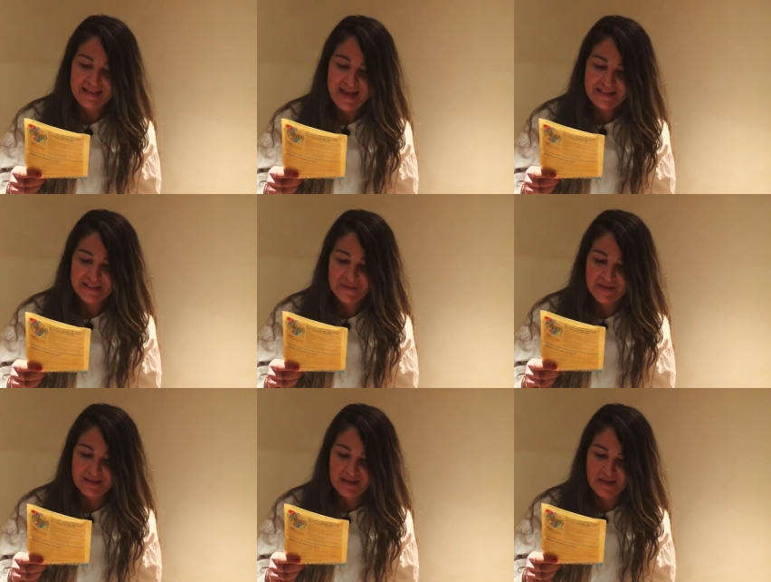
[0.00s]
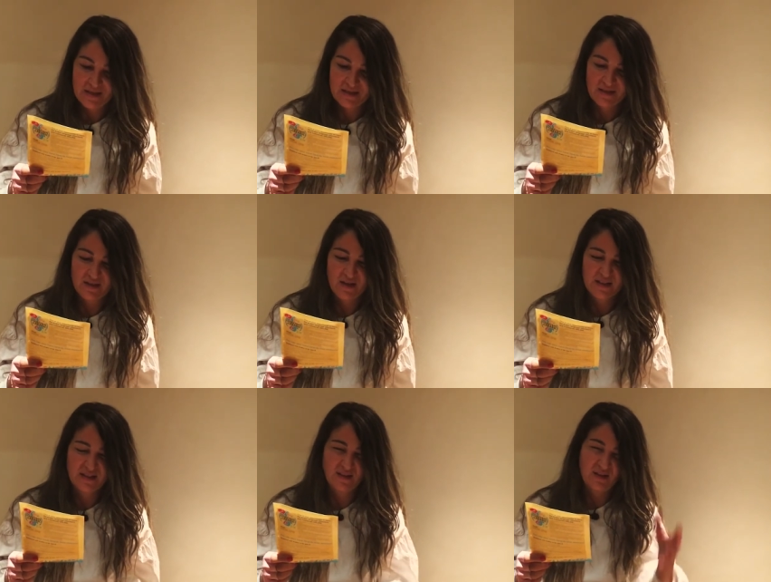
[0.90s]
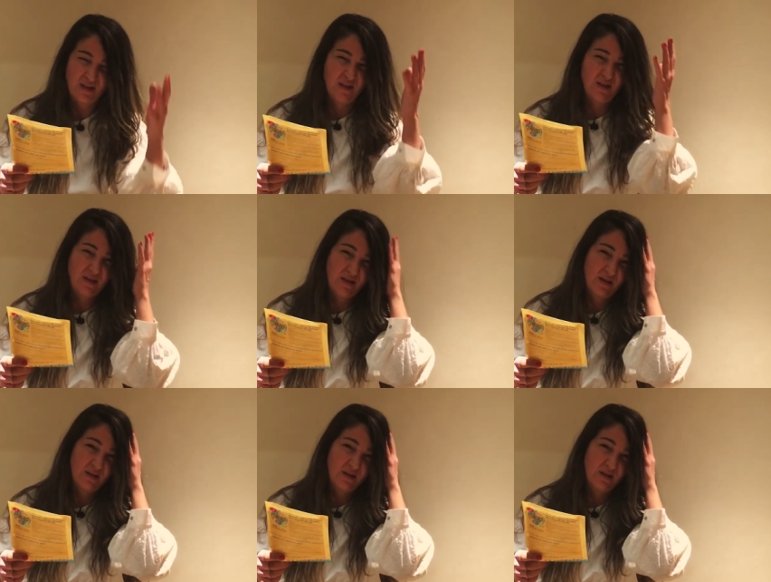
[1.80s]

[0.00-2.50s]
Next one is Ras il.